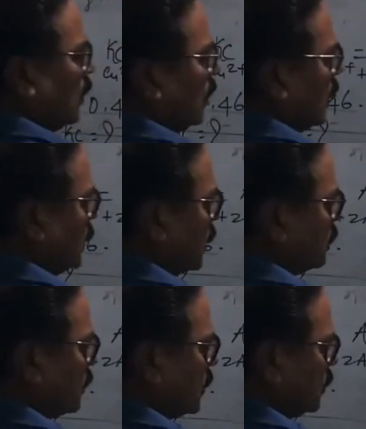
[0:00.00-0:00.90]
here,
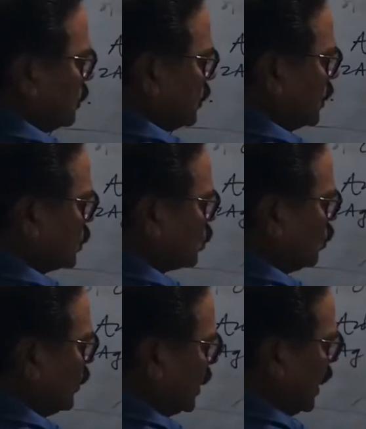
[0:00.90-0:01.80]
so
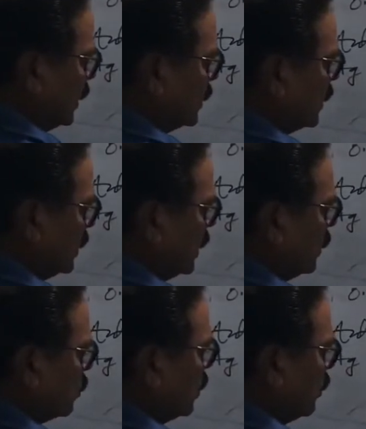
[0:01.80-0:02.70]
we write here 10 to
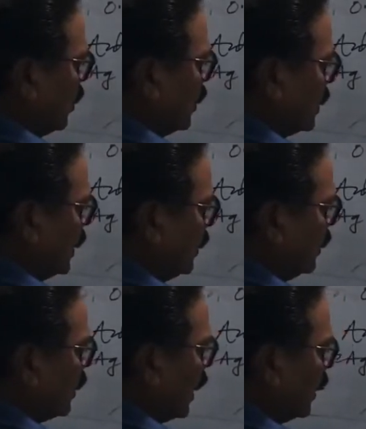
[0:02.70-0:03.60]
the power 10,
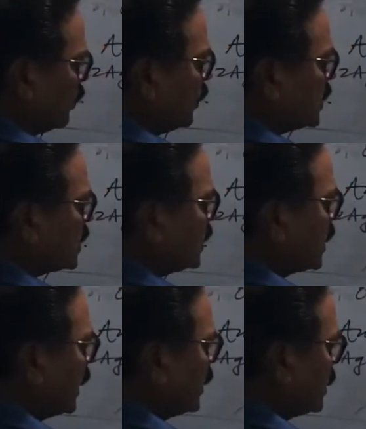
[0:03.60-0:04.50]
and we see the
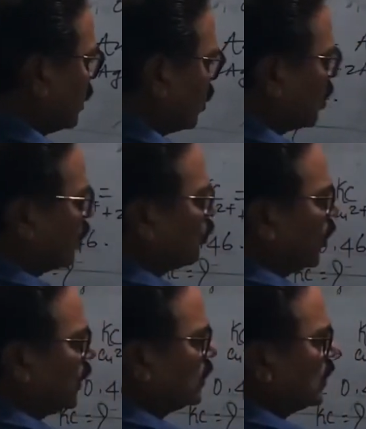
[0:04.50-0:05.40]
anti-log of
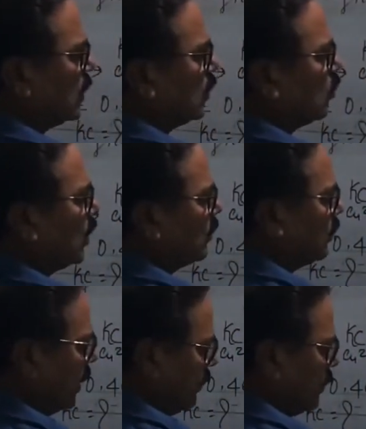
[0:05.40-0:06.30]

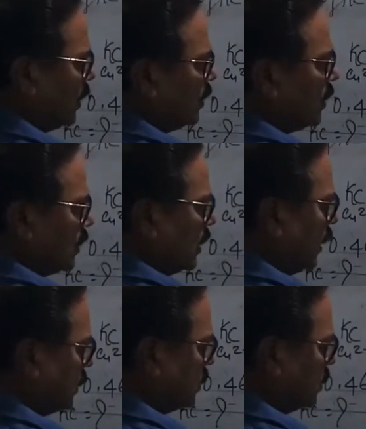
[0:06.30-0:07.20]
0.15.
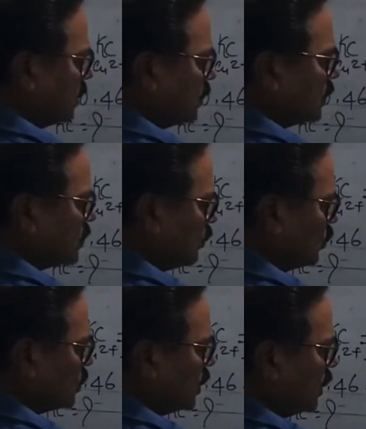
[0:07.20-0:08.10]
Let suppose
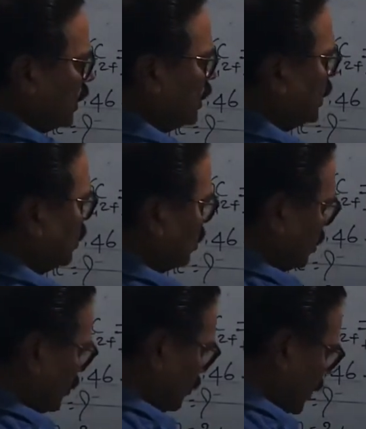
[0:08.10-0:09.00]
the anti-log
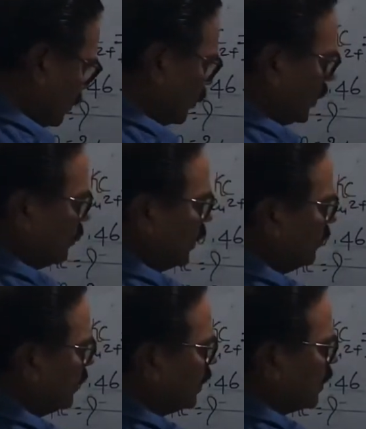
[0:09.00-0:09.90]
of 1.5.
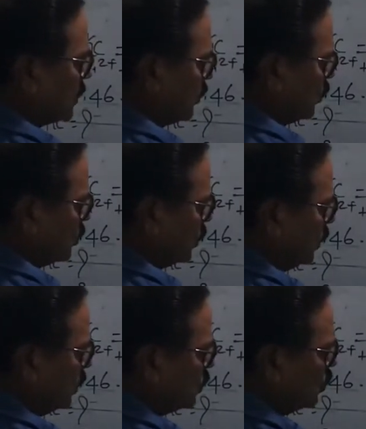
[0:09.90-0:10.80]
Suppose
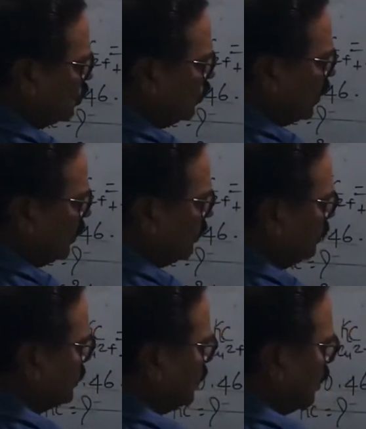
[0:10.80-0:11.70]
3, 2, 5.
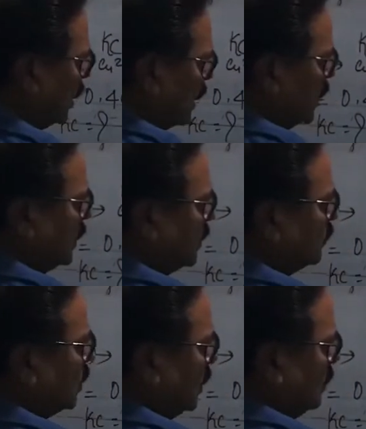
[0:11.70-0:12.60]
All are
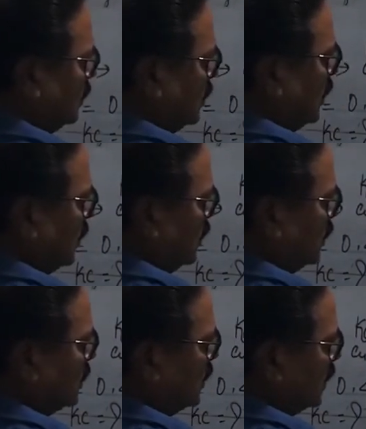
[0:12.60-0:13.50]
assumption. This
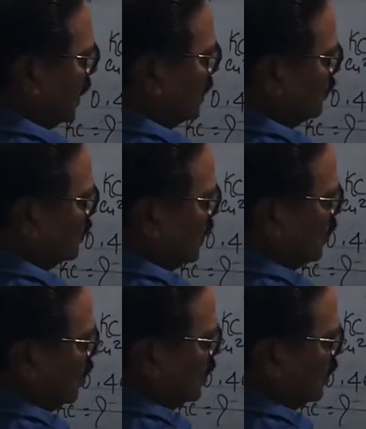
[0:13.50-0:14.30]
is assumption, not